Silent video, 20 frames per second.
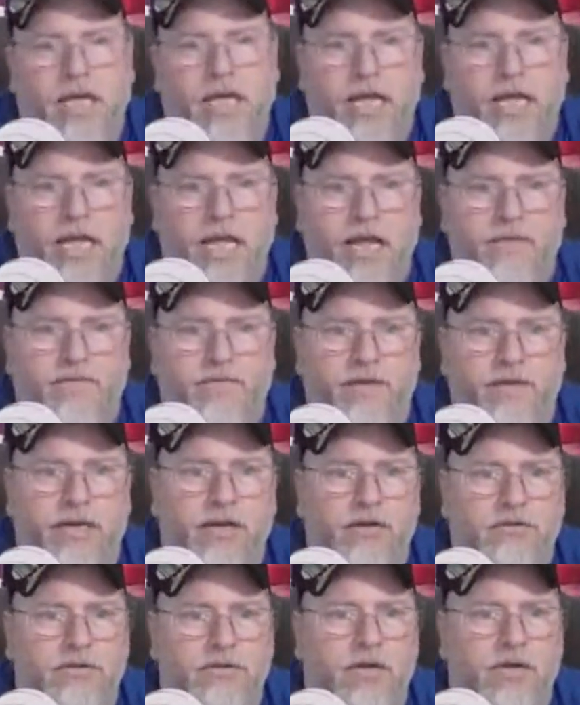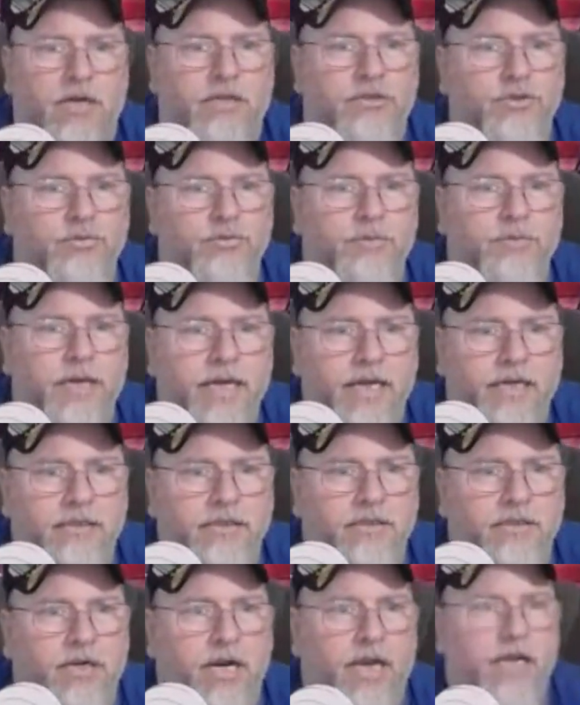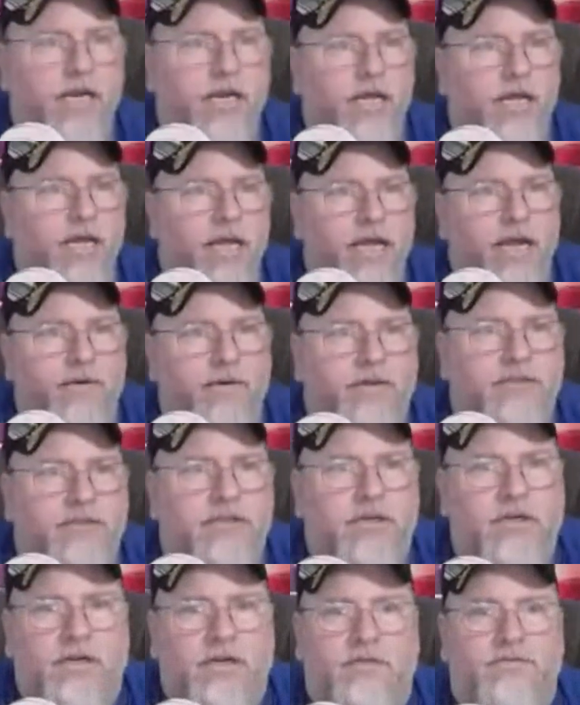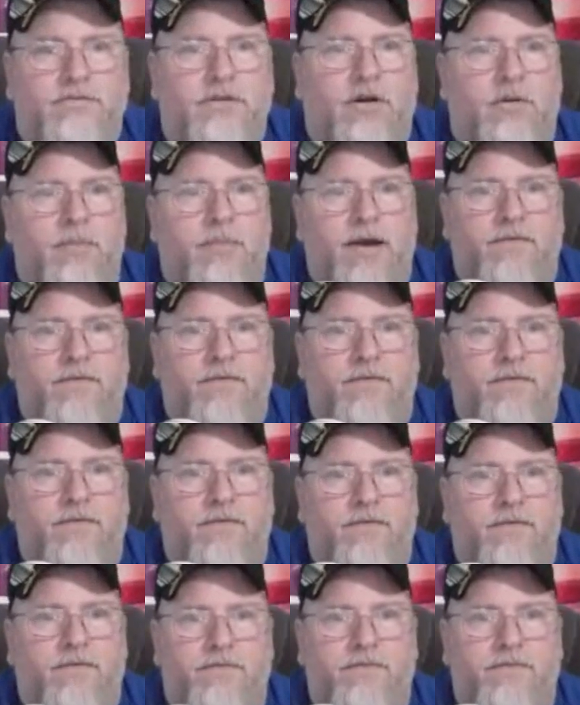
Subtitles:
And video is not too bad. It's all right. Anyway, it's good enough to talk about football.